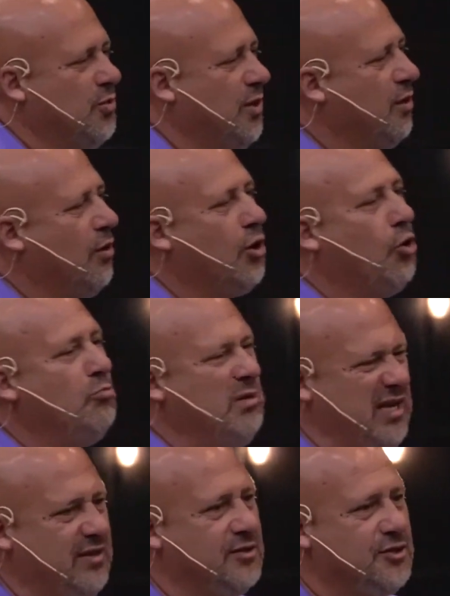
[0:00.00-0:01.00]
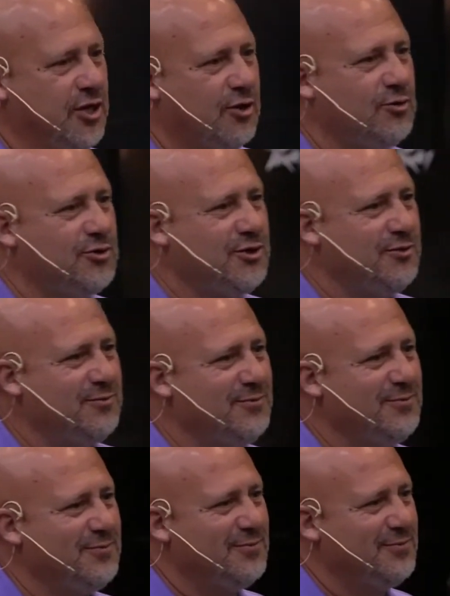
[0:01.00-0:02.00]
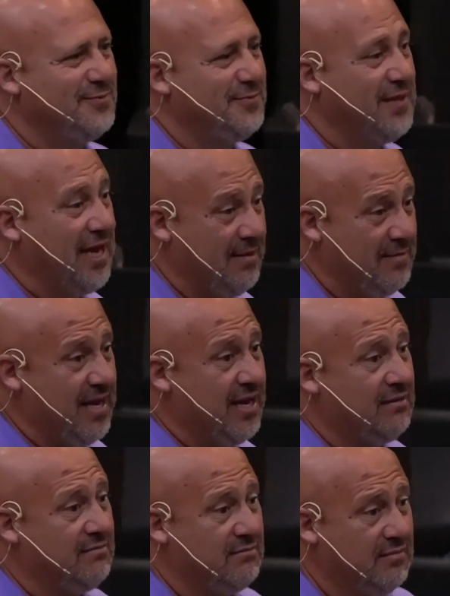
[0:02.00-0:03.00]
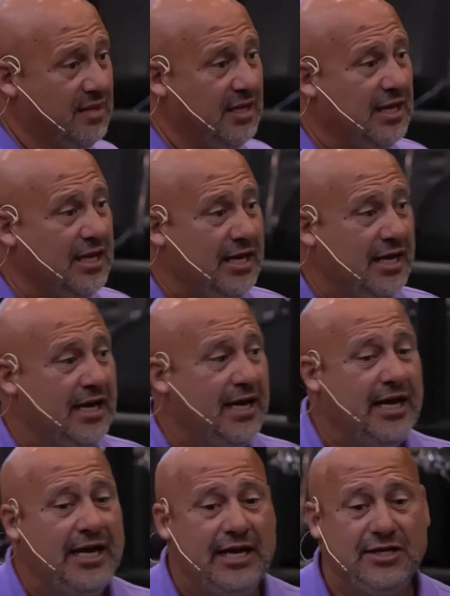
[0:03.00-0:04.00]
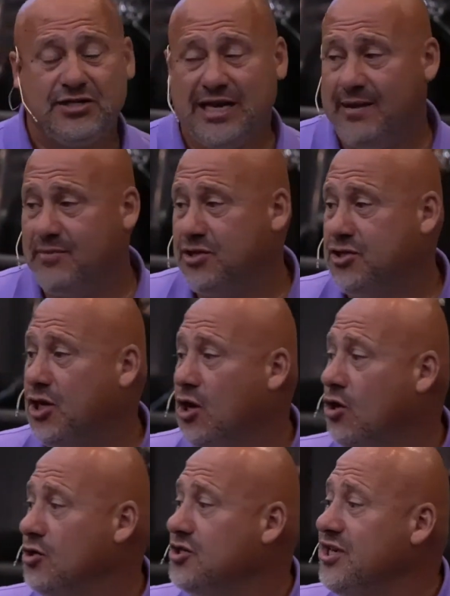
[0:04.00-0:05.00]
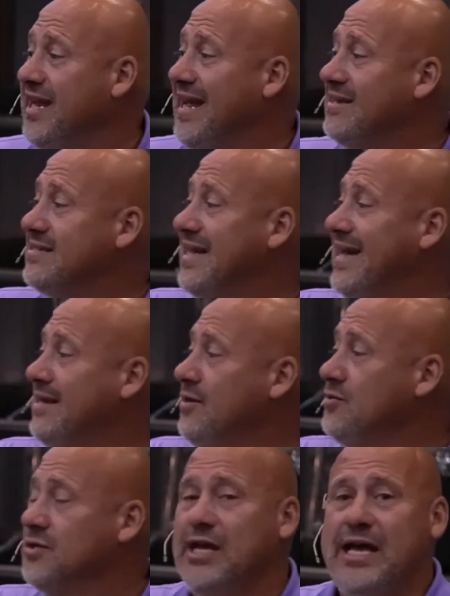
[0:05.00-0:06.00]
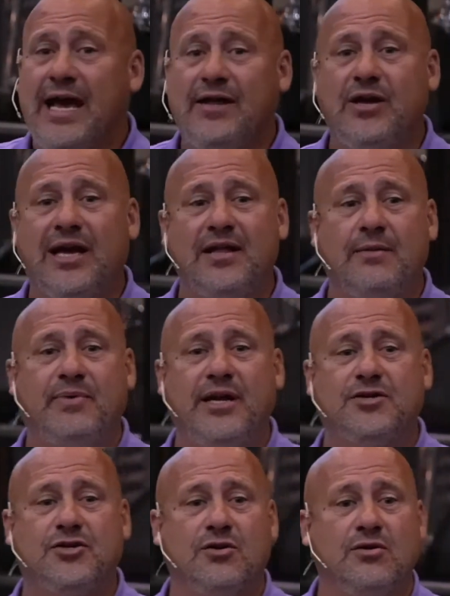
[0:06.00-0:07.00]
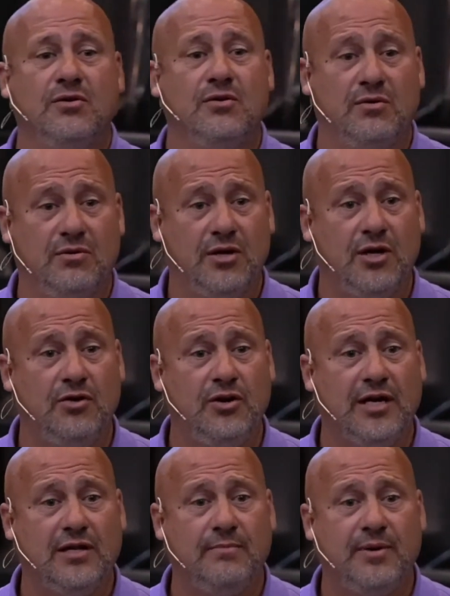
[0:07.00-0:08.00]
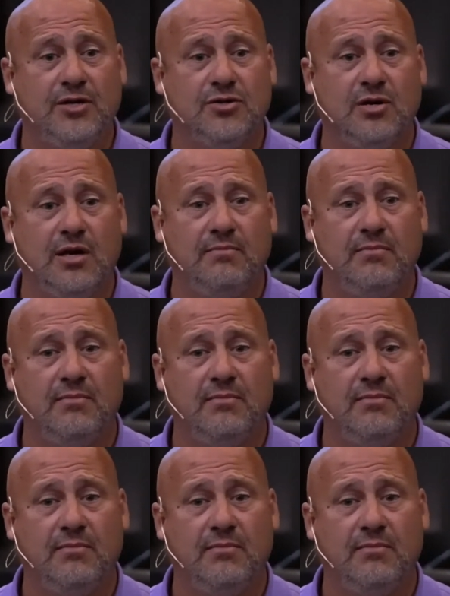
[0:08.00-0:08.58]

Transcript: We're going to go be the church. Amen. It's time to church, get outside and do. Hey, you got that picture? Hunter, you got that picture up?